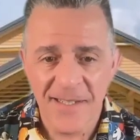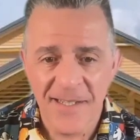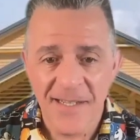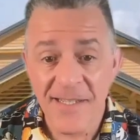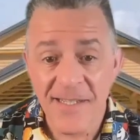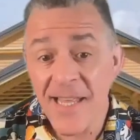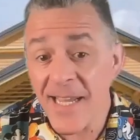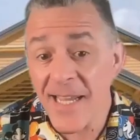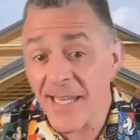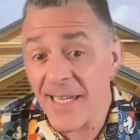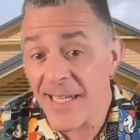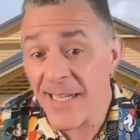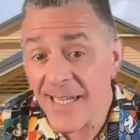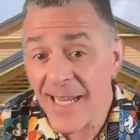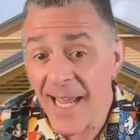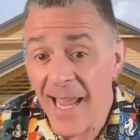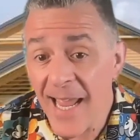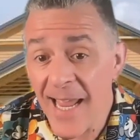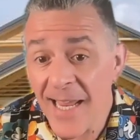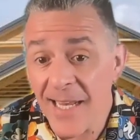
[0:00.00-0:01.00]
They can
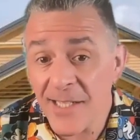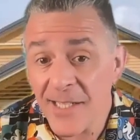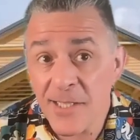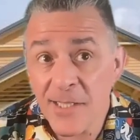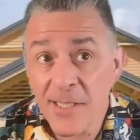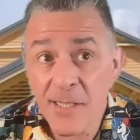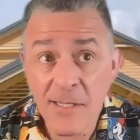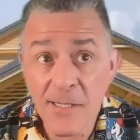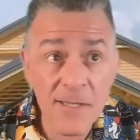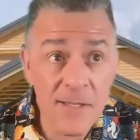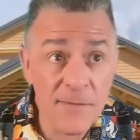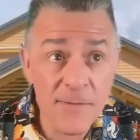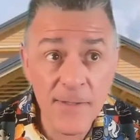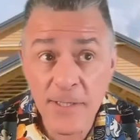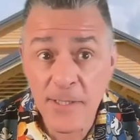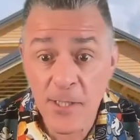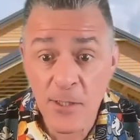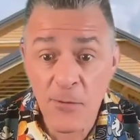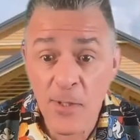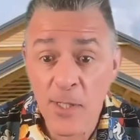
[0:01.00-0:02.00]
engage the
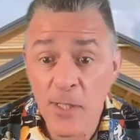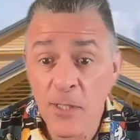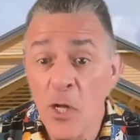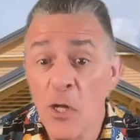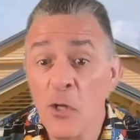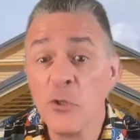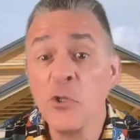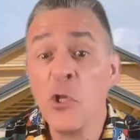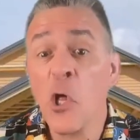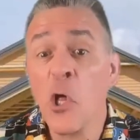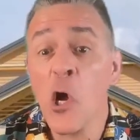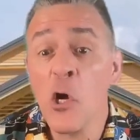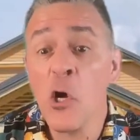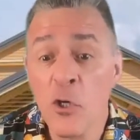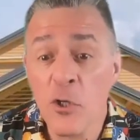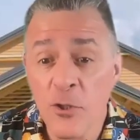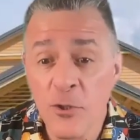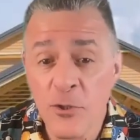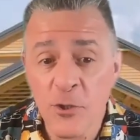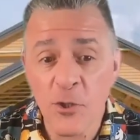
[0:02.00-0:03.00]
visitor in
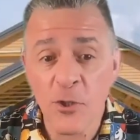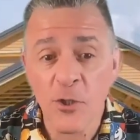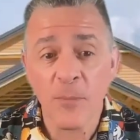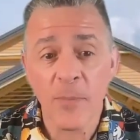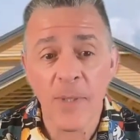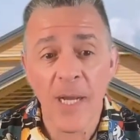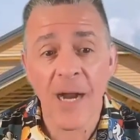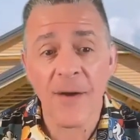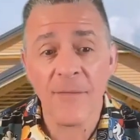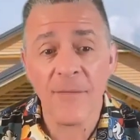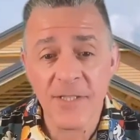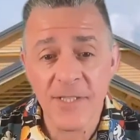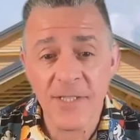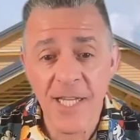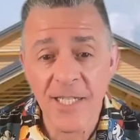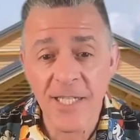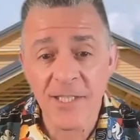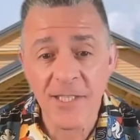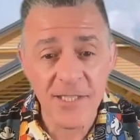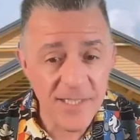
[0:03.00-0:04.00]
longer term
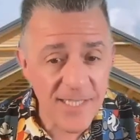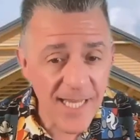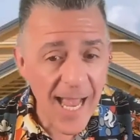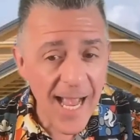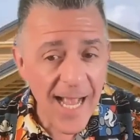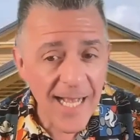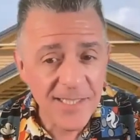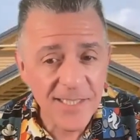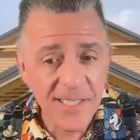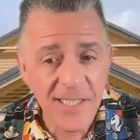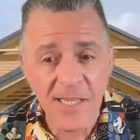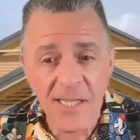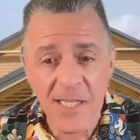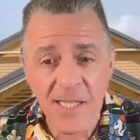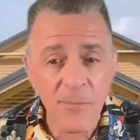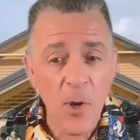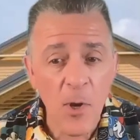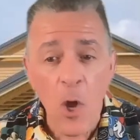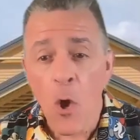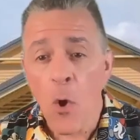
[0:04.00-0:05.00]
conversations, asking
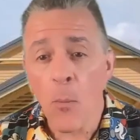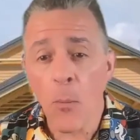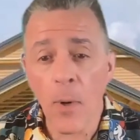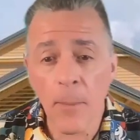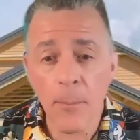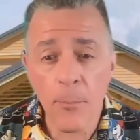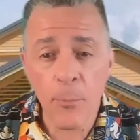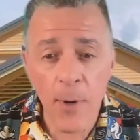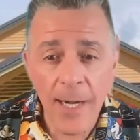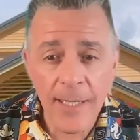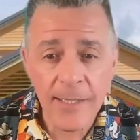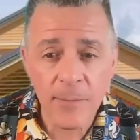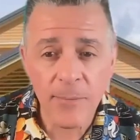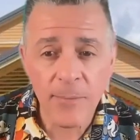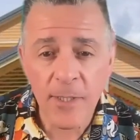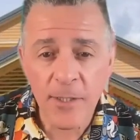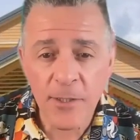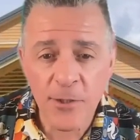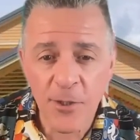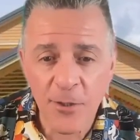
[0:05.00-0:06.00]
them what brought them
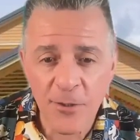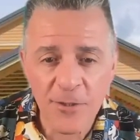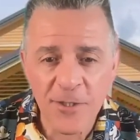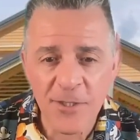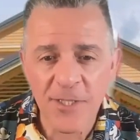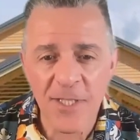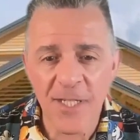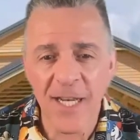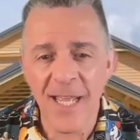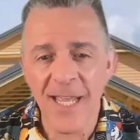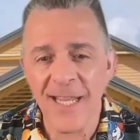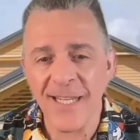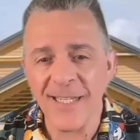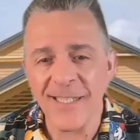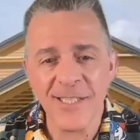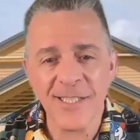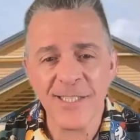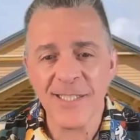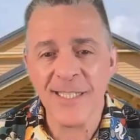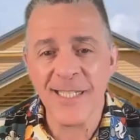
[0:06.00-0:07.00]
to church today and
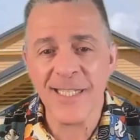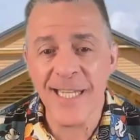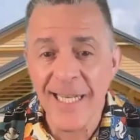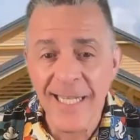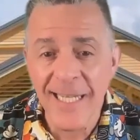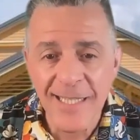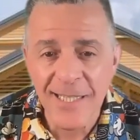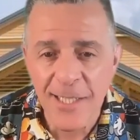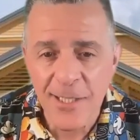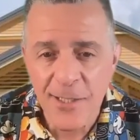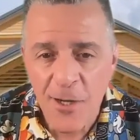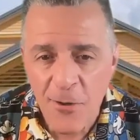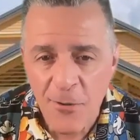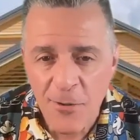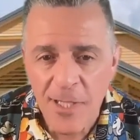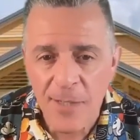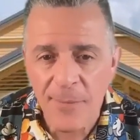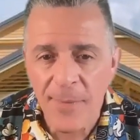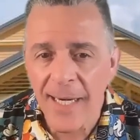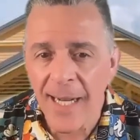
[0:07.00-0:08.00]
just getting to know
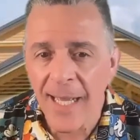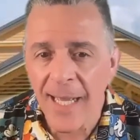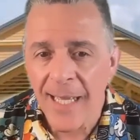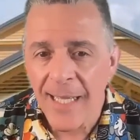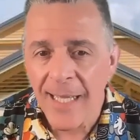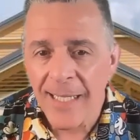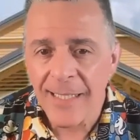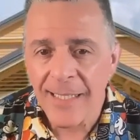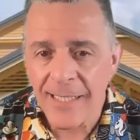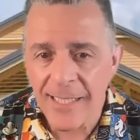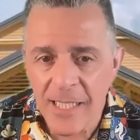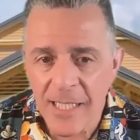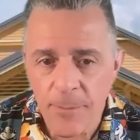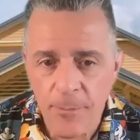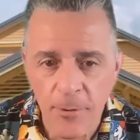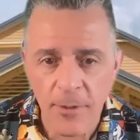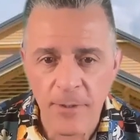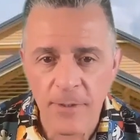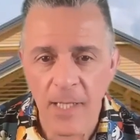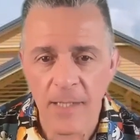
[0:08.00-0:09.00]
them on a
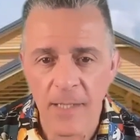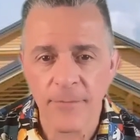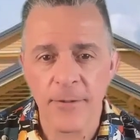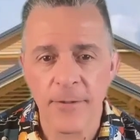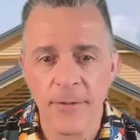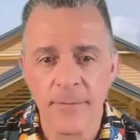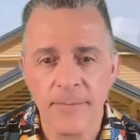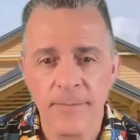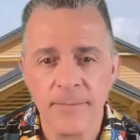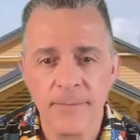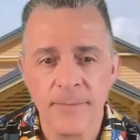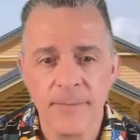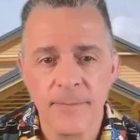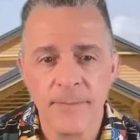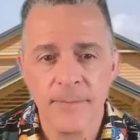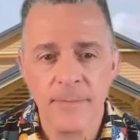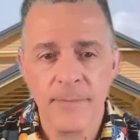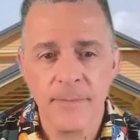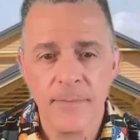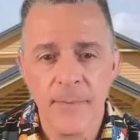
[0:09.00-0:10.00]
deeper level.
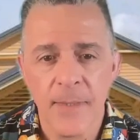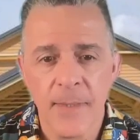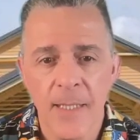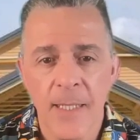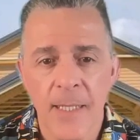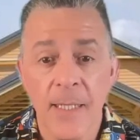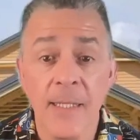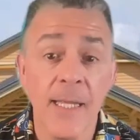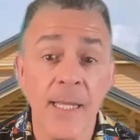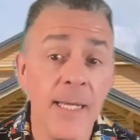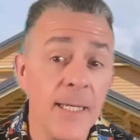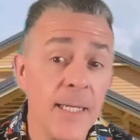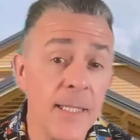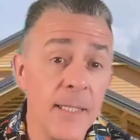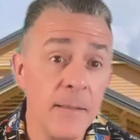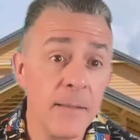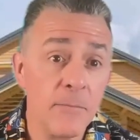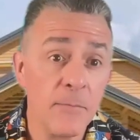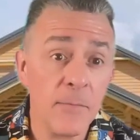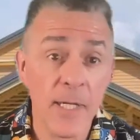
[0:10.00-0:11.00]
They
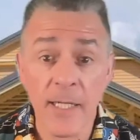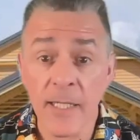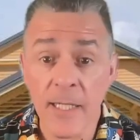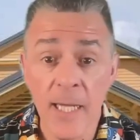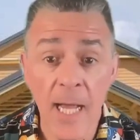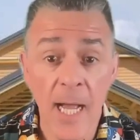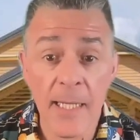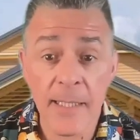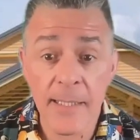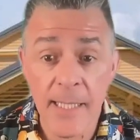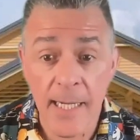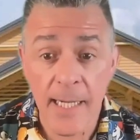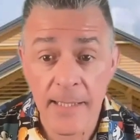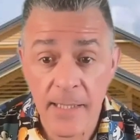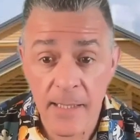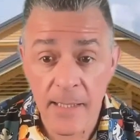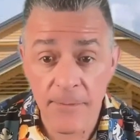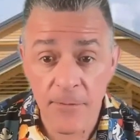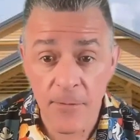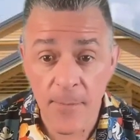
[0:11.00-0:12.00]
can get contact
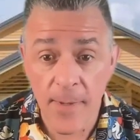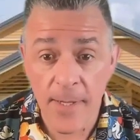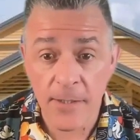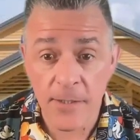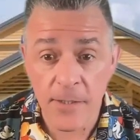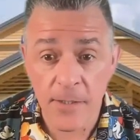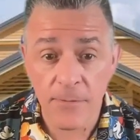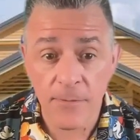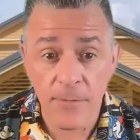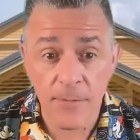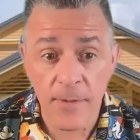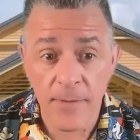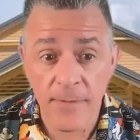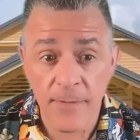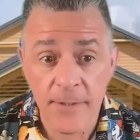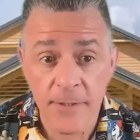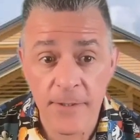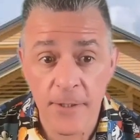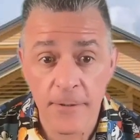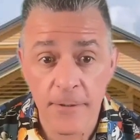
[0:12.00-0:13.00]
information from the
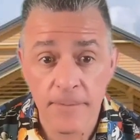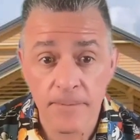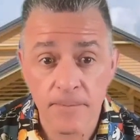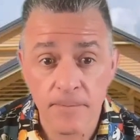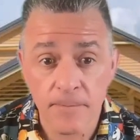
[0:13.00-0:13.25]
visitor.